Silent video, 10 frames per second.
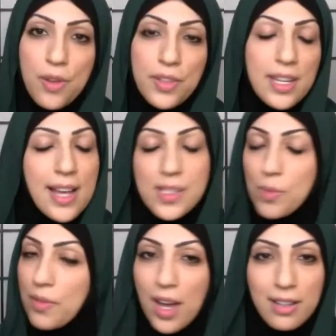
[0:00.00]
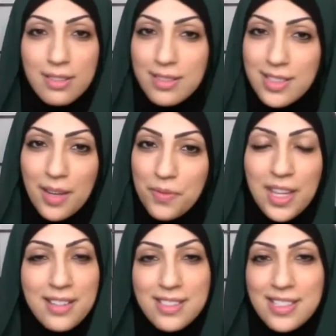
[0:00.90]
And yes, we've got tough
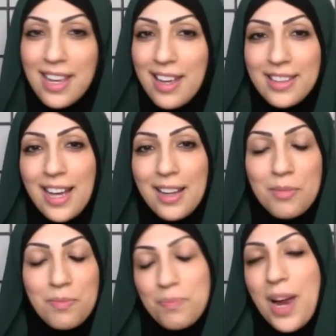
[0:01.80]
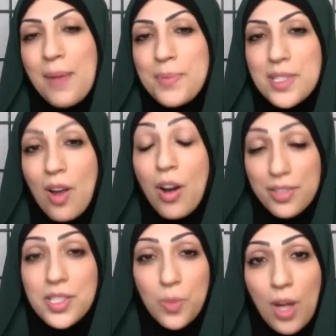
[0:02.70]
things that perhaps it's hard
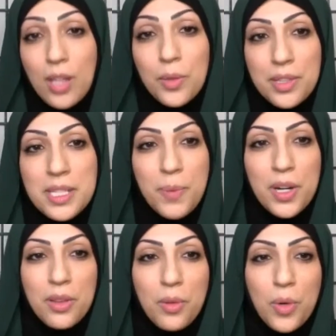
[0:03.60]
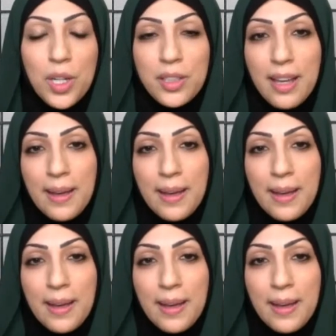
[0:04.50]
to swallow in this part of the world.